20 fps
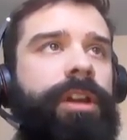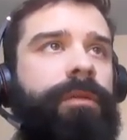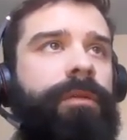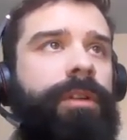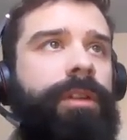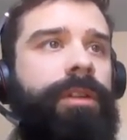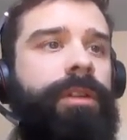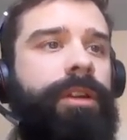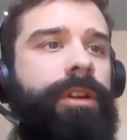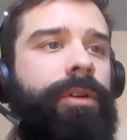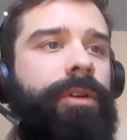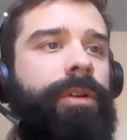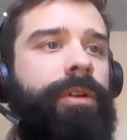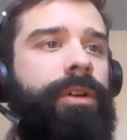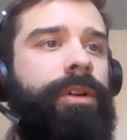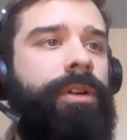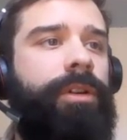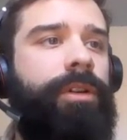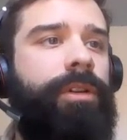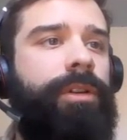everything
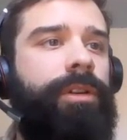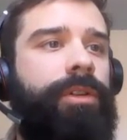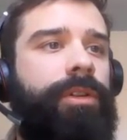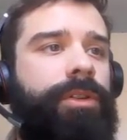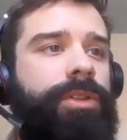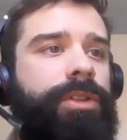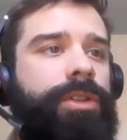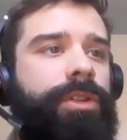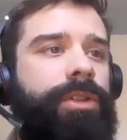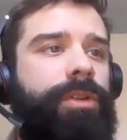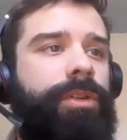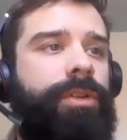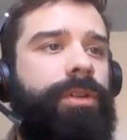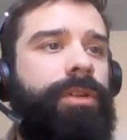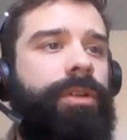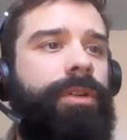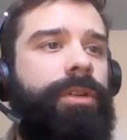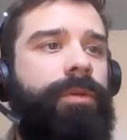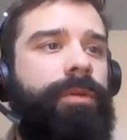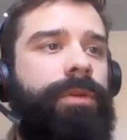looks good.